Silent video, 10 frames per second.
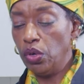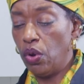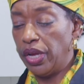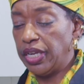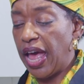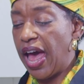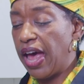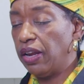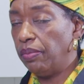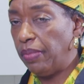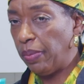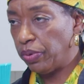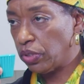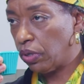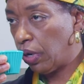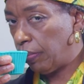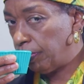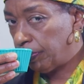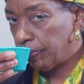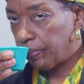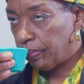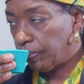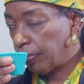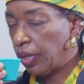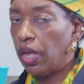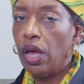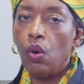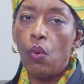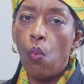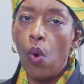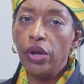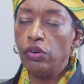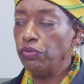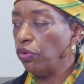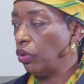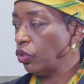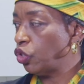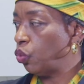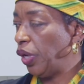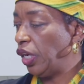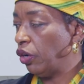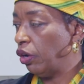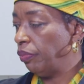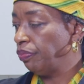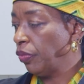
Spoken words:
we're going to add maple syrup. Wonderful sweetener.